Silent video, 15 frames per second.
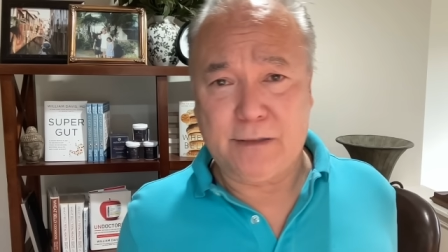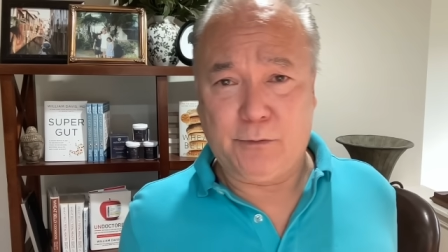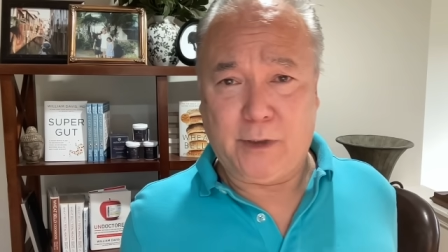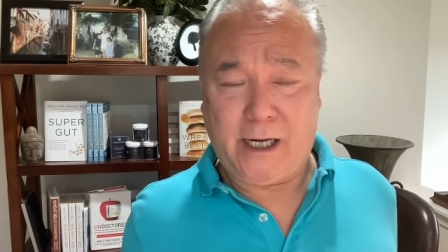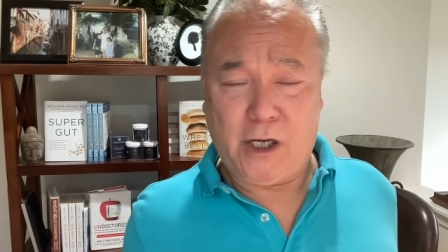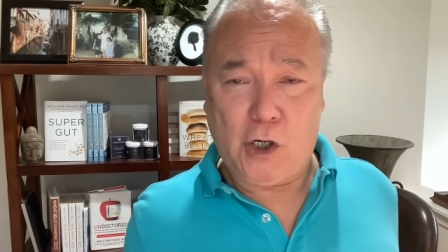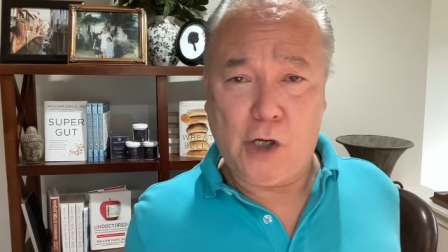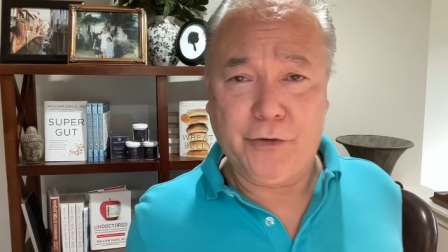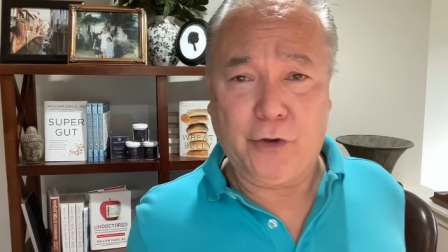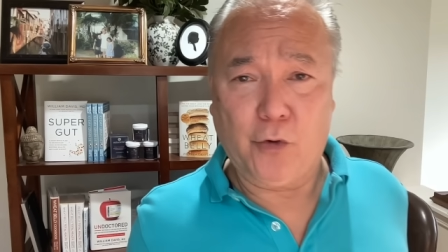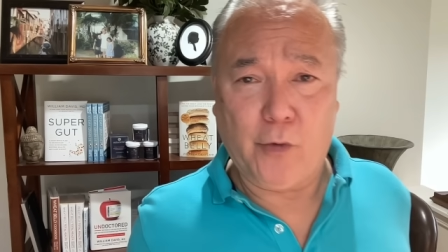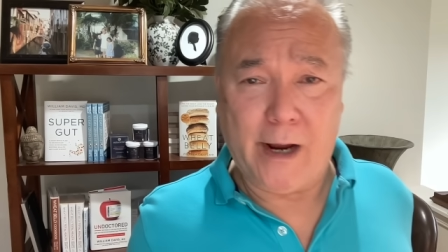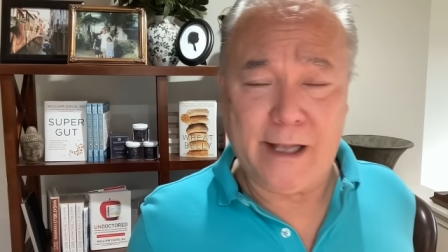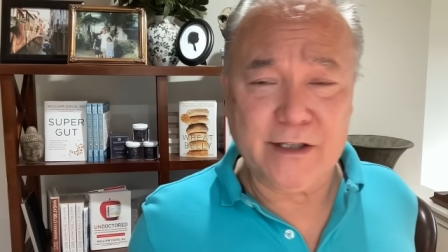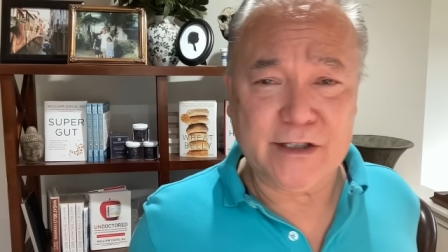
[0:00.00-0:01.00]
what I call the
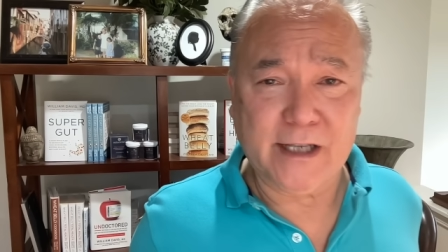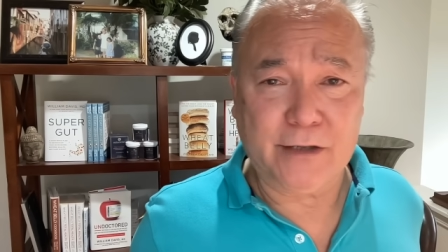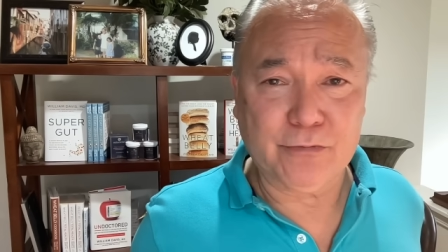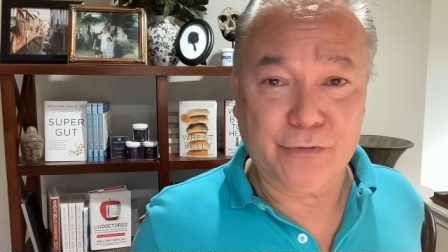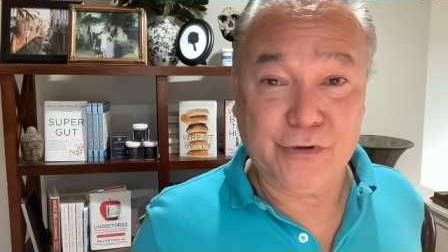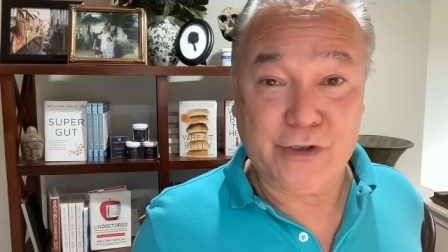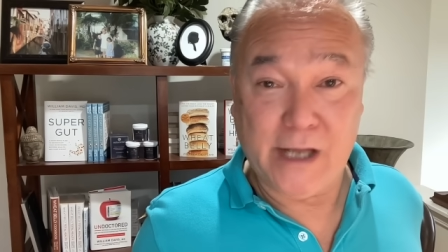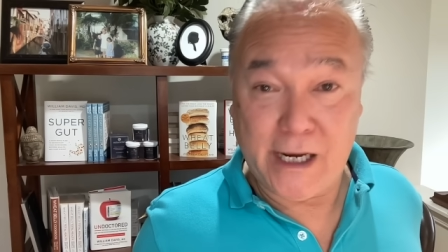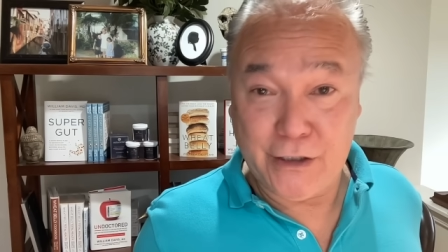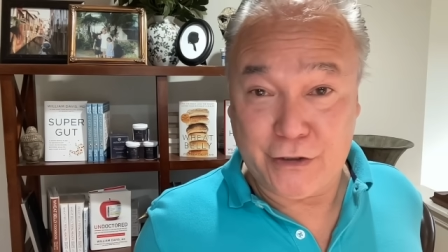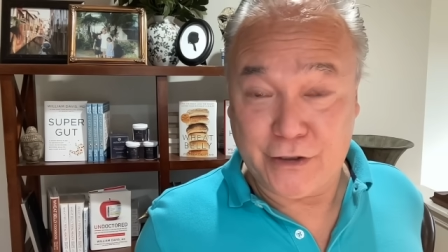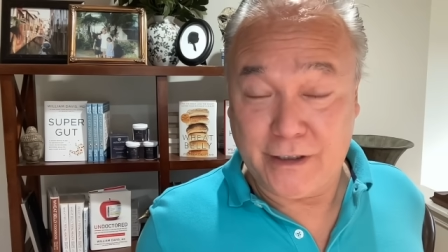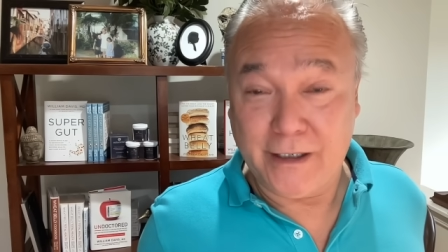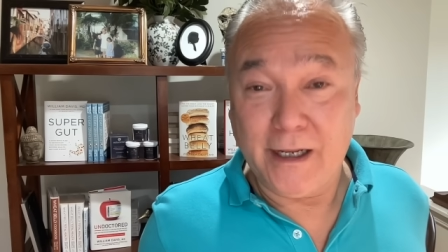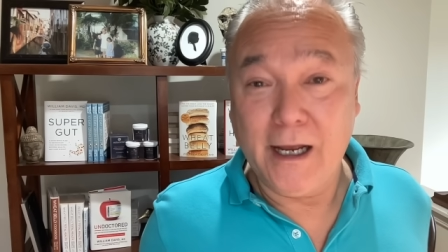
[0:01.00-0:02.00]
grand central station